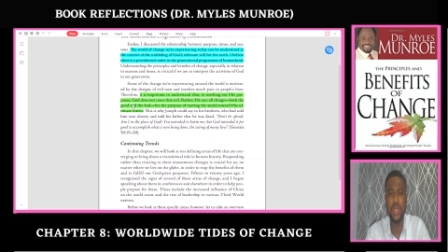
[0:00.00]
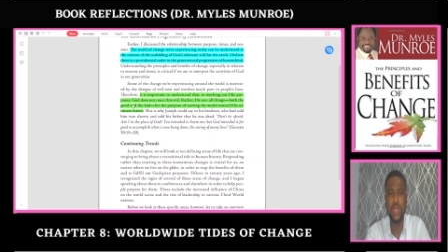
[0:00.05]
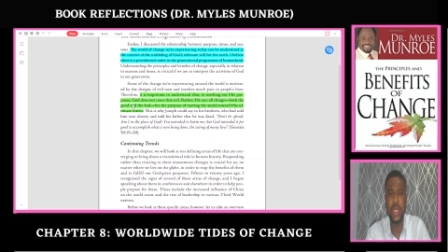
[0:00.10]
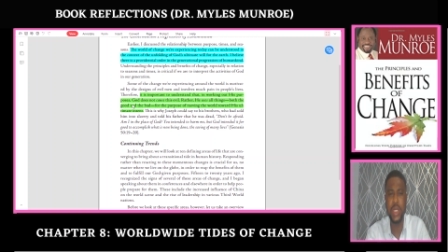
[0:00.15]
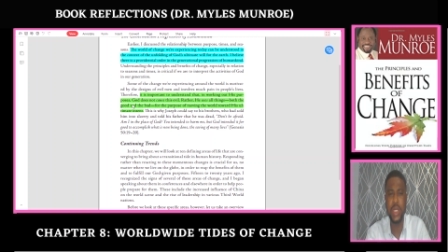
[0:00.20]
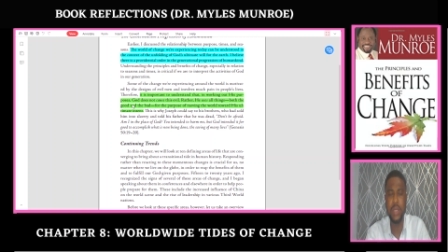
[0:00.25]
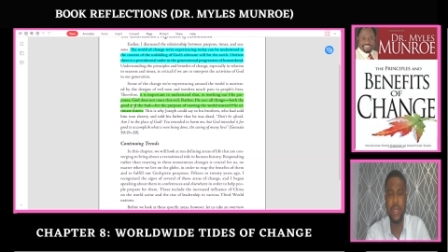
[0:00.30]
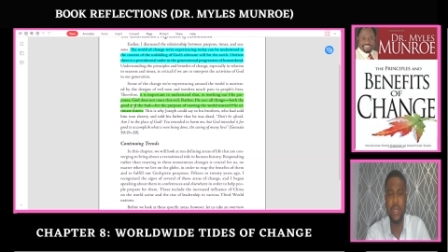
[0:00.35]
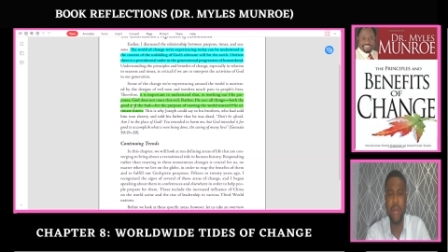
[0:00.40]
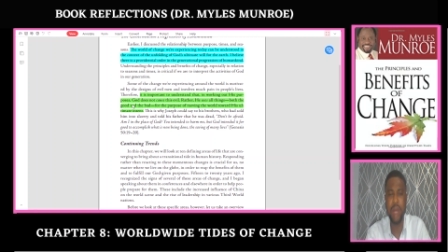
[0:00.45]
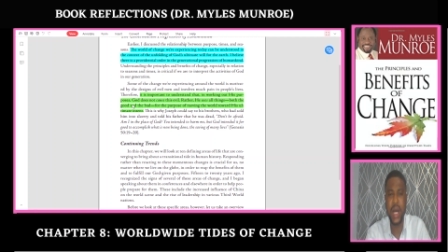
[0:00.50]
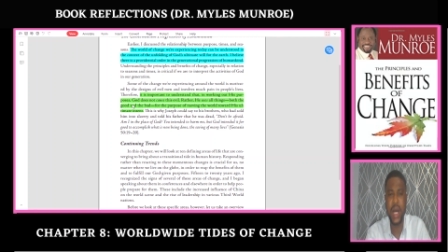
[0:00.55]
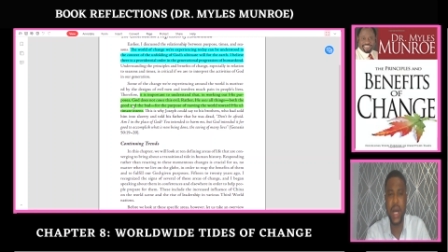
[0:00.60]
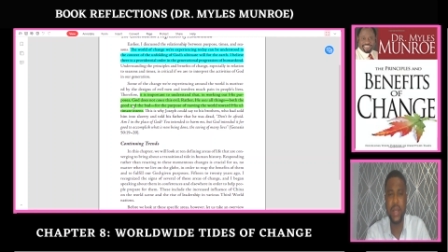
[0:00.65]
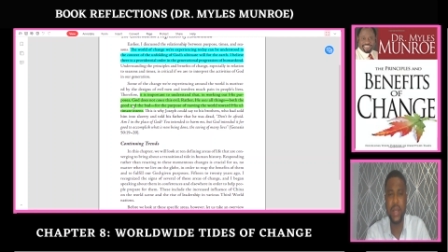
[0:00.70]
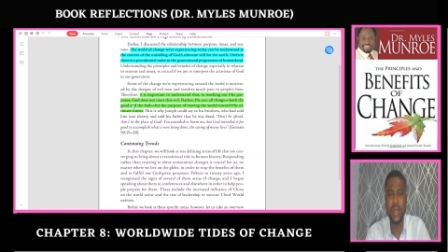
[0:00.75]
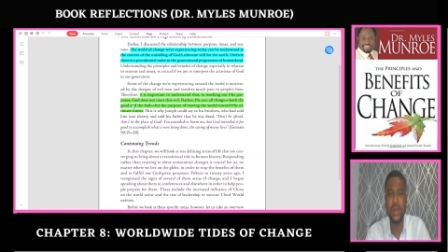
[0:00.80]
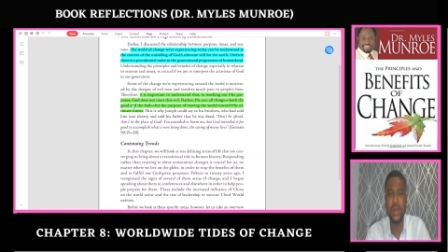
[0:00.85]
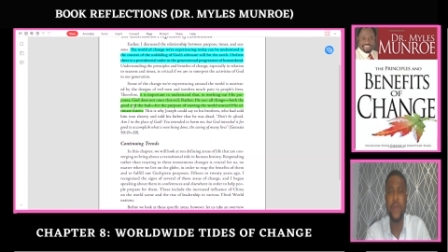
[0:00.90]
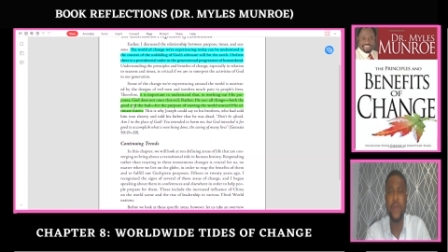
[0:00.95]
and the bad,
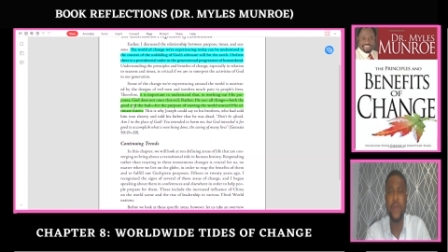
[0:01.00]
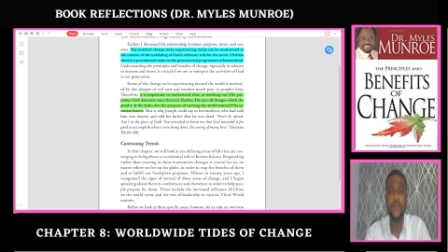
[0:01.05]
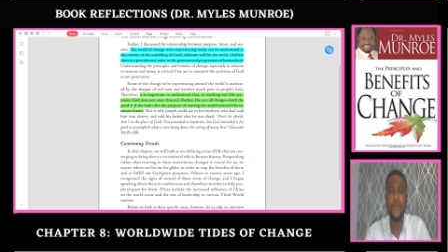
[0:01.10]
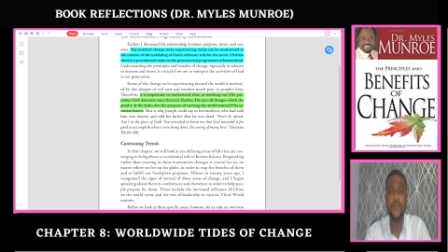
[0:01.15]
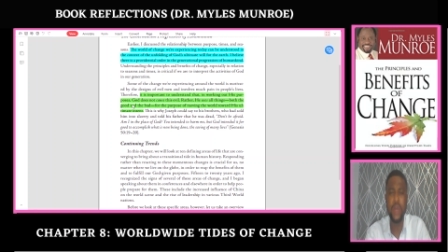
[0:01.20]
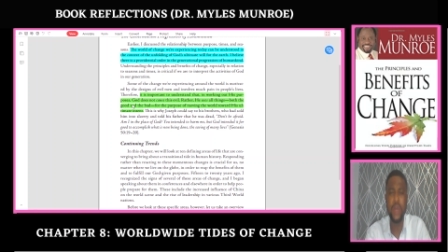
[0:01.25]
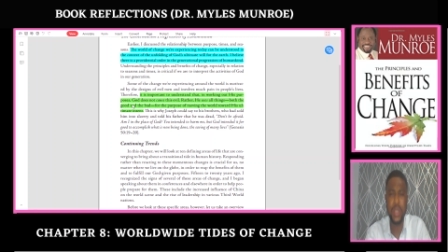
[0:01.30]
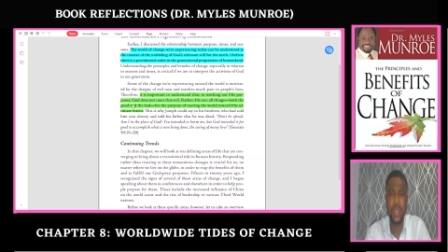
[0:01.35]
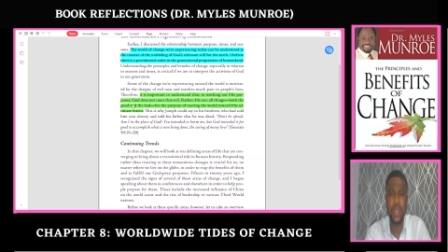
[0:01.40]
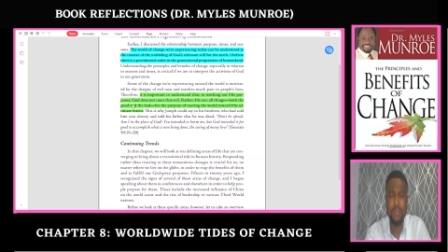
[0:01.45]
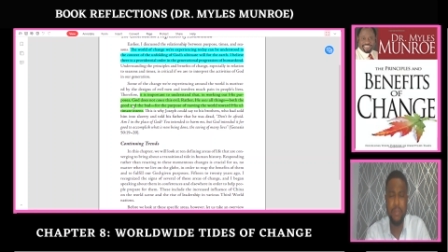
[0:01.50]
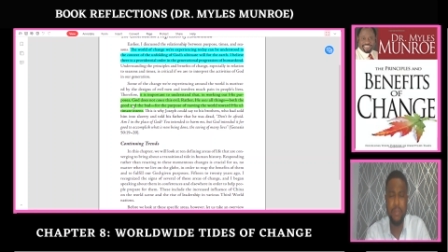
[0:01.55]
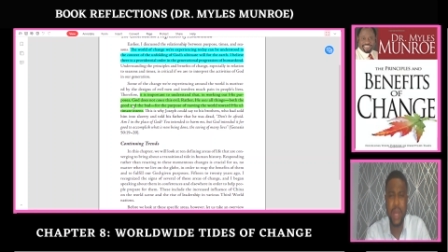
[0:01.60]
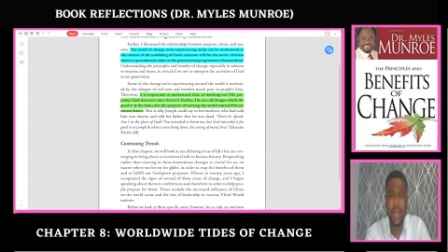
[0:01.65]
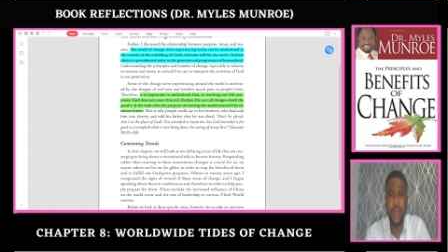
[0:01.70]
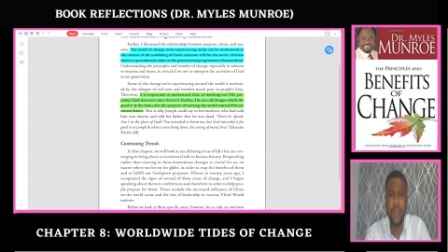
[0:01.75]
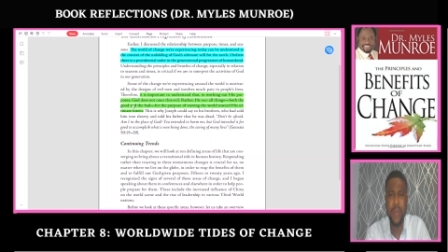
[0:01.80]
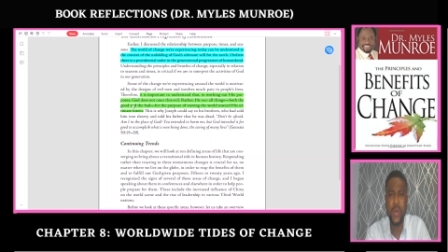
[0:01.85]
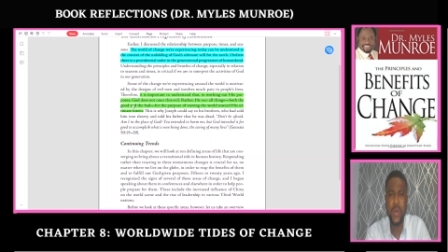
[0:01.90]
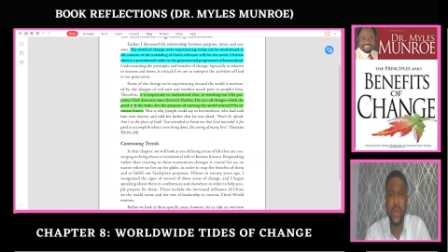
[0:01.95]
for the
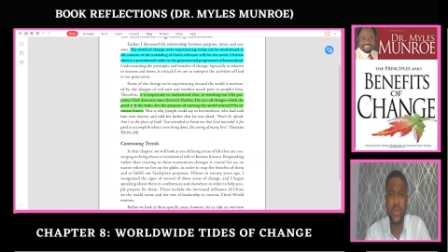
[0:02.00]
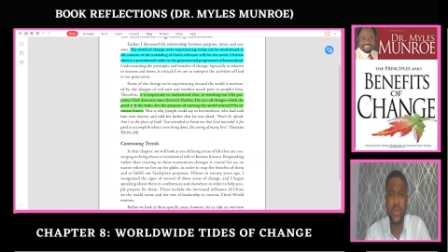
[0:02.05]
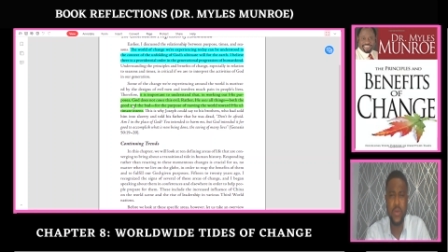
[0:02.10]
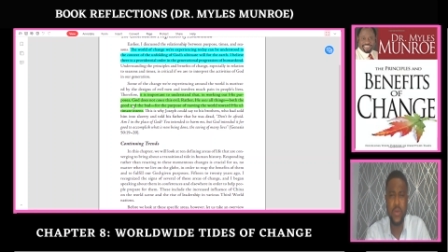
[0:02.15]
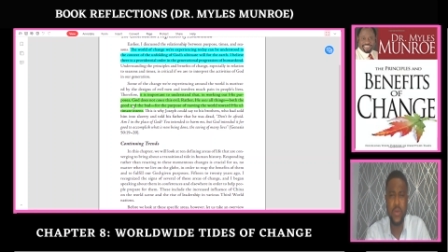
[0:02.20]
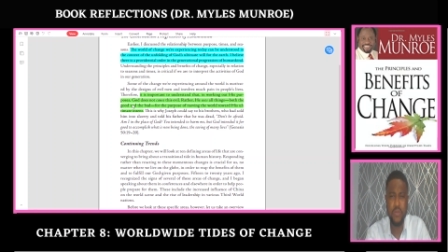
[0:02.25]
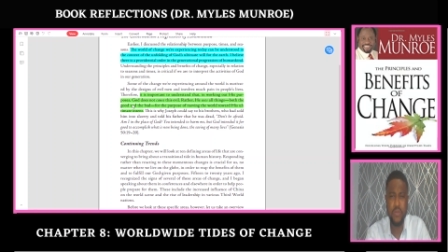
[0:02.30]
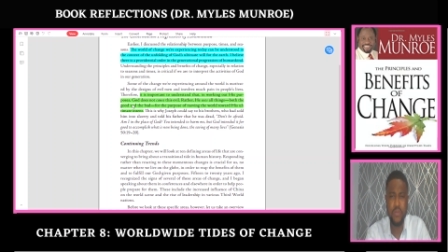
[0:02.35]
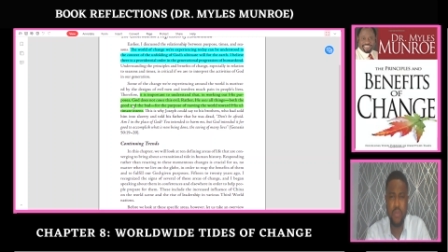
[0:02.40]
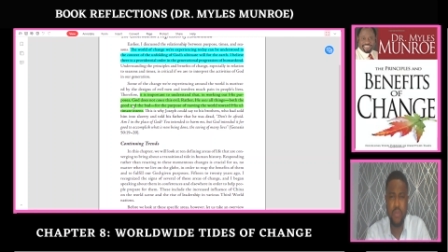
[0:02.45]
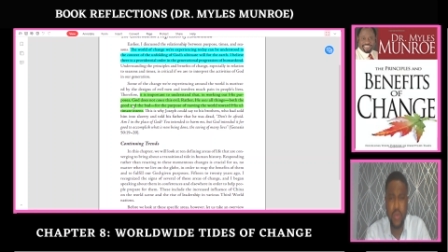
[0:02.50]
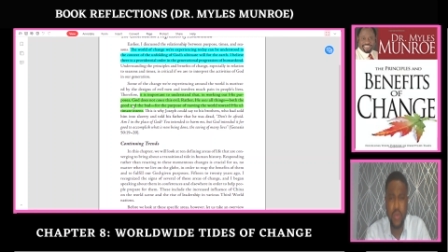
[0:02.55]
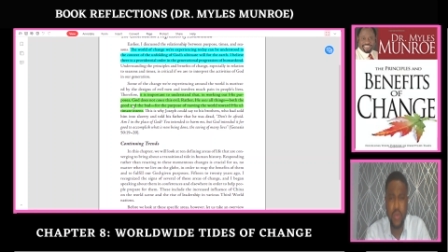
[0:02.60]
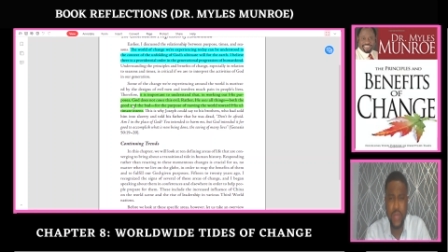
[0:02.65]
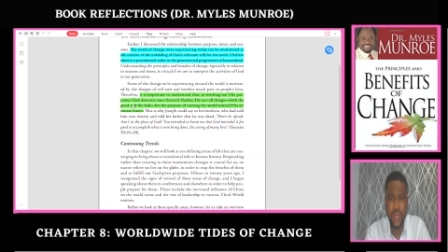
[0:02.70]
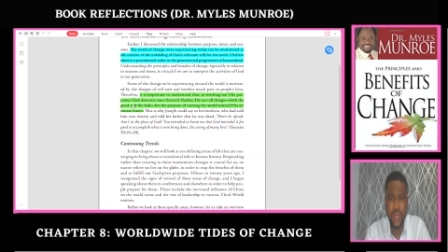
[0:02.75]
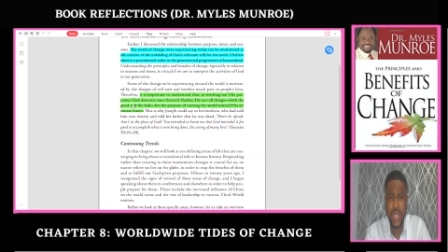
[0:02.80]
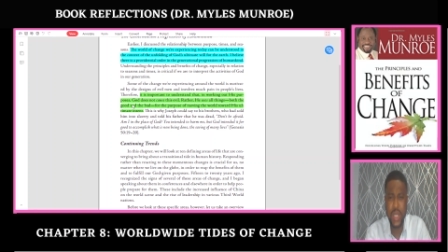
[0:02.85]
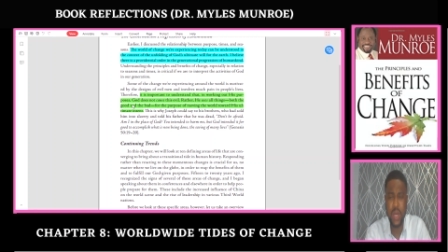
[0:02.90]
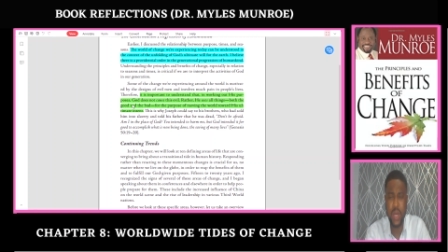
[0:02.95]
purpose of
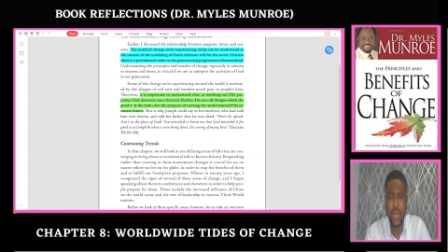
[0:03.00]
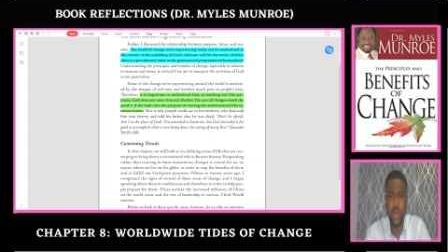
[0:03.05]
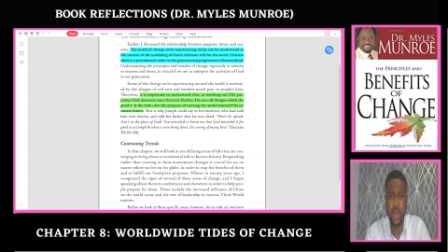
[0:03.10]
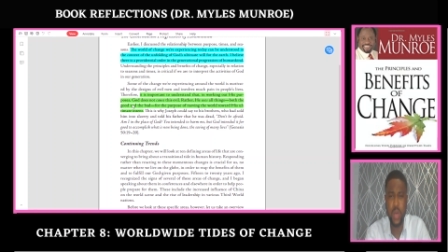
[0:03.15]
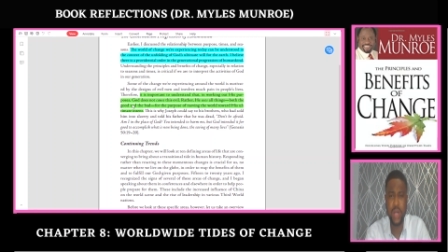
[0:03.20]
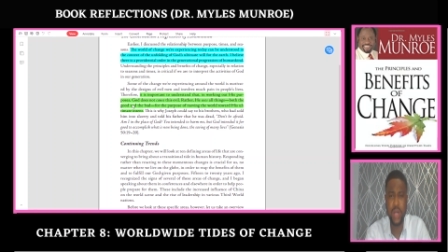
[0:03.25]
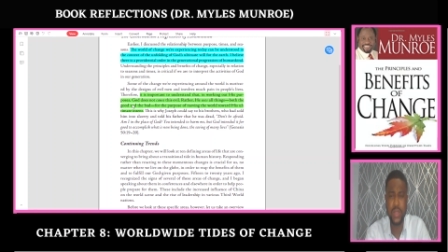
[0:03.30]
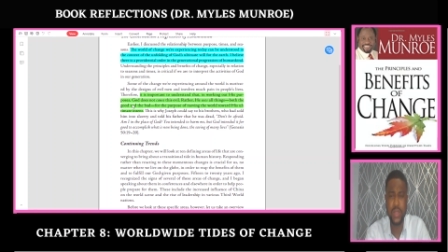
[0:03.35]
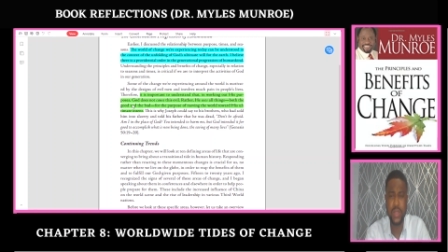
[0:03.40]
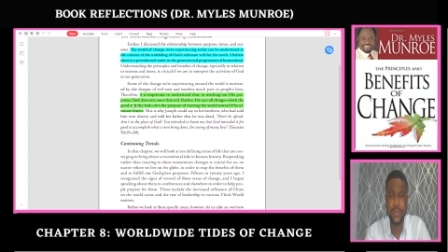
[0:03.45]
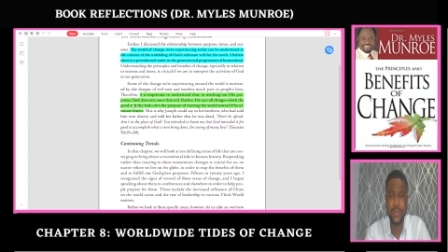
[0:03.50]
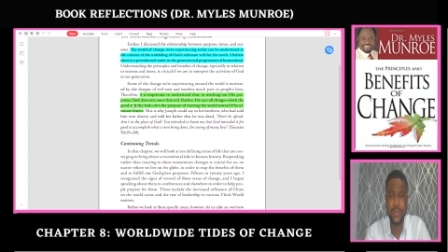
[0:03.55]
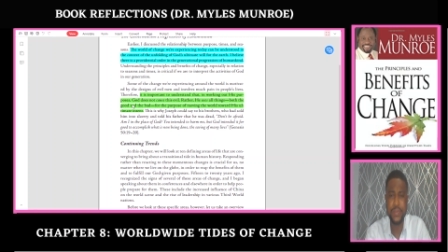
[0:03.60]
moving the world